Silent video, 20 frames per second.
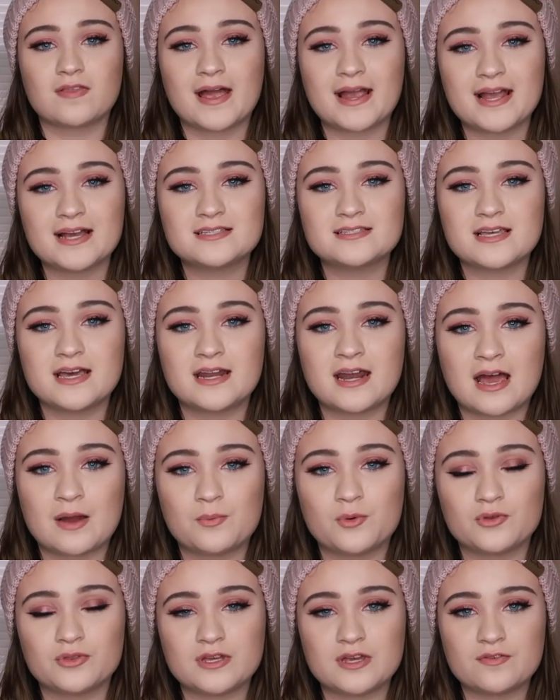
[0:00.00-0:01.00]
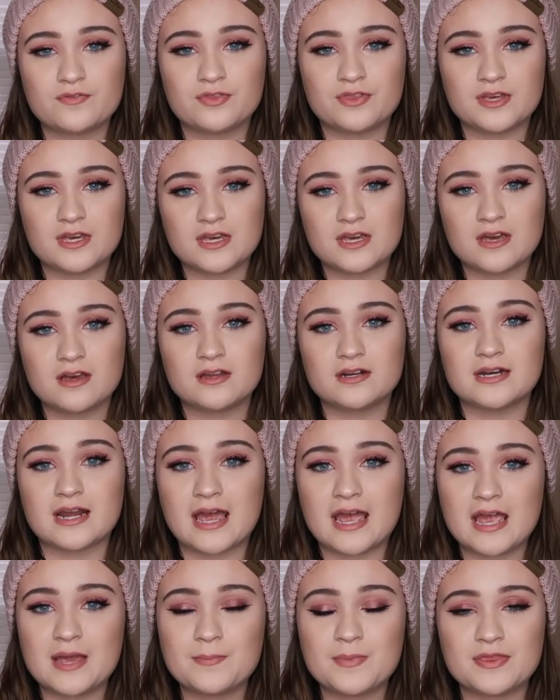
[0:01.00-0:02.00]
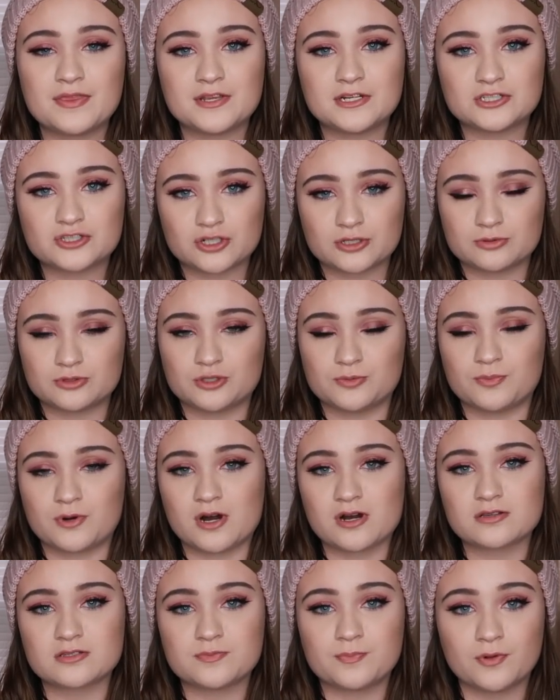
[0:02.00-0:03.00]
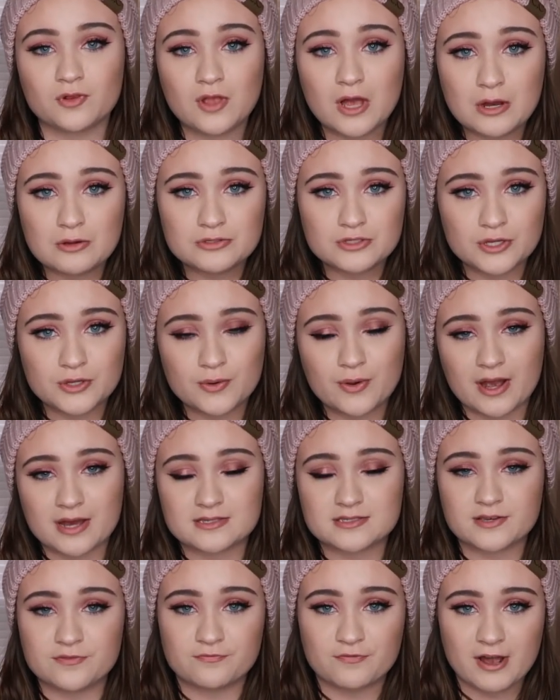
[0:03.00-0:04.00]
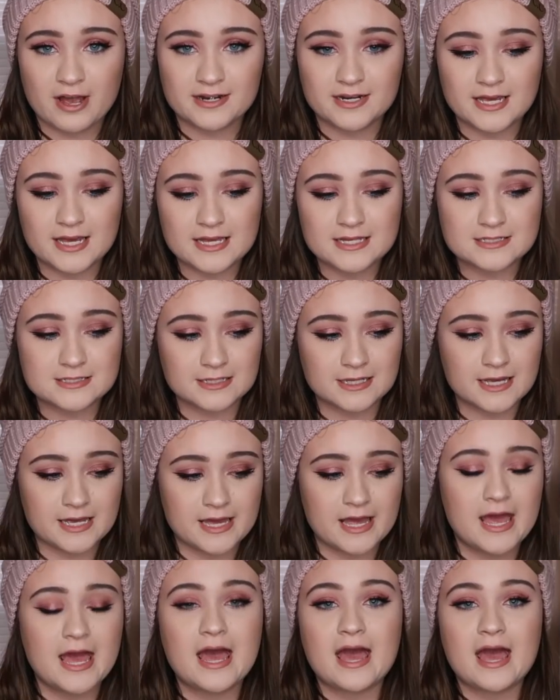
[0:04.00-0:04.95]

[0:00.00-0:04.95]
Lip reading: Like I said, I will leave the name in the description box below so you guys can find it easily.